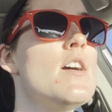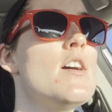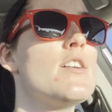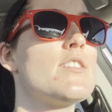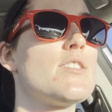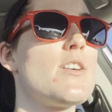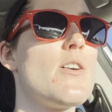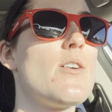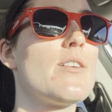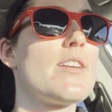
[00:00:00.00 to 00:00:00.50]

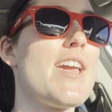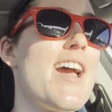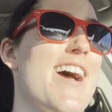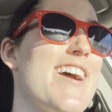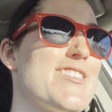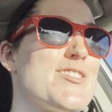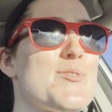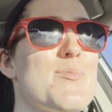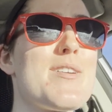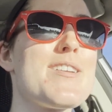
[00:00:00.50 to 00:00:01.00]
So yeah, I
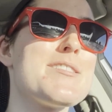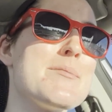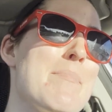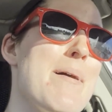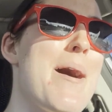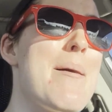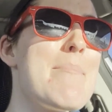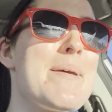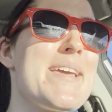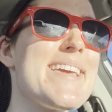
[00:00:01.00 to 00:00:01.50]
just wanted to
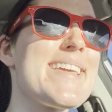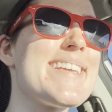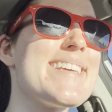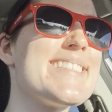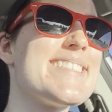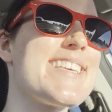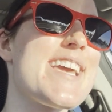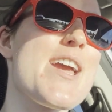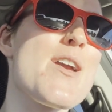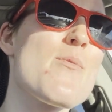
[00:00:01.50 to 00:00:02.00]
pop in and
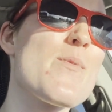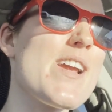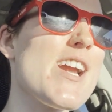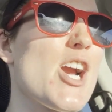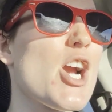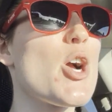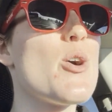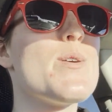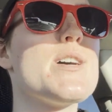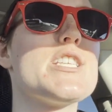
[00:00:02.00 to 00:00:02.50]
say we are
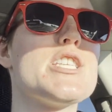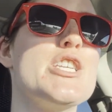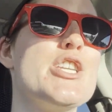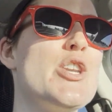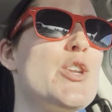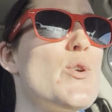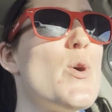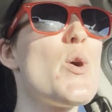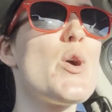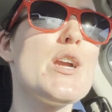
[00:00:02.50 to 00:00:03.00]
going to
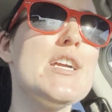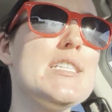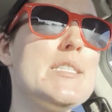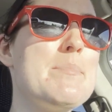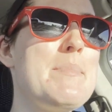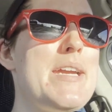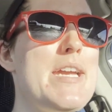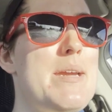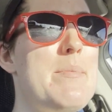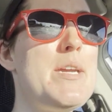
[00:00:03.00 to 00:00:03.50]
Norris,
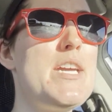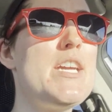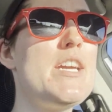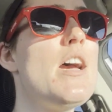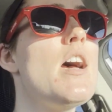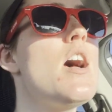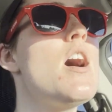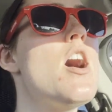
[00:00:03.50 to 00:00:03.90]
baby.